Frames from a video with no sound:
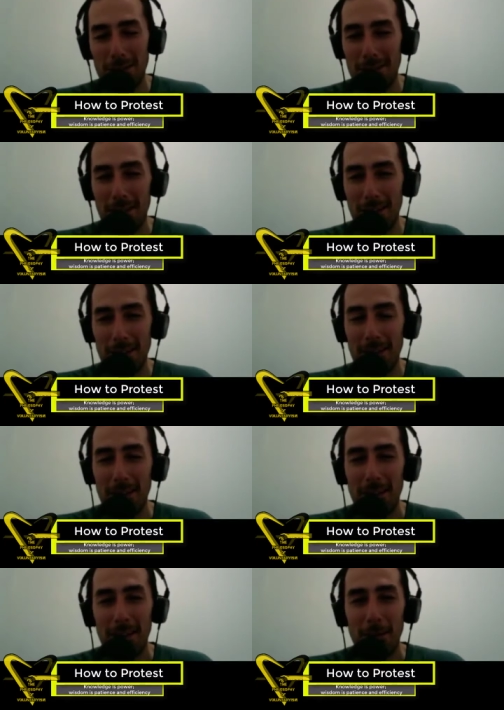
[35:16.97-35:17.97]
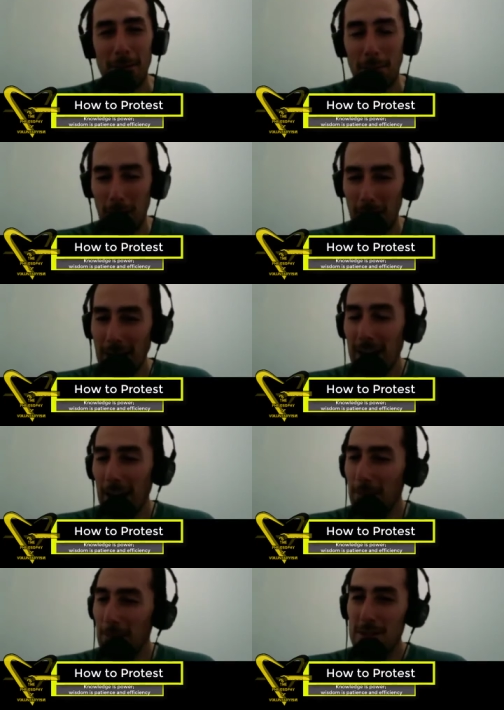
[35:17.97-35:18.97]
they're gonna, any
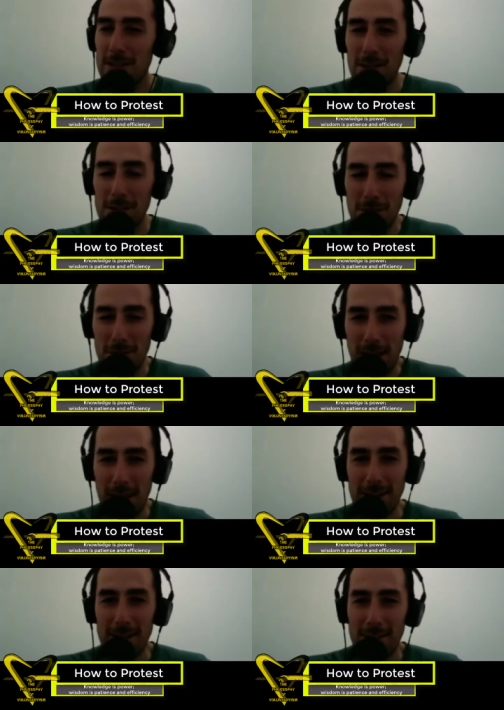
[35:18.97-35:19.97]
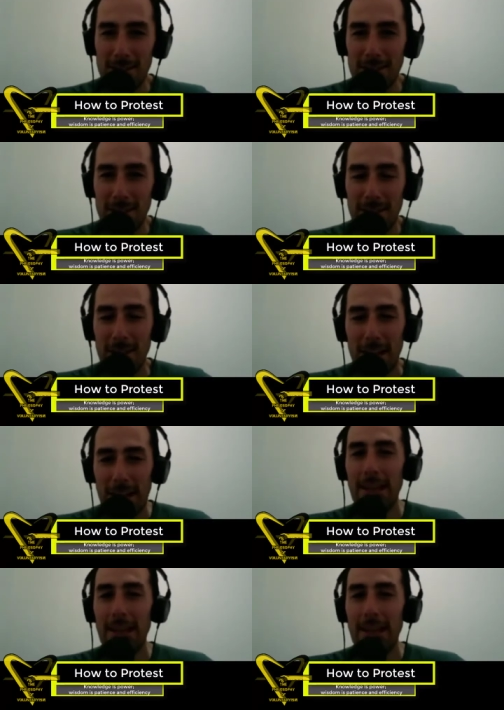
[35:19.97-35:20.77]
kind of legislation or taxation is gonna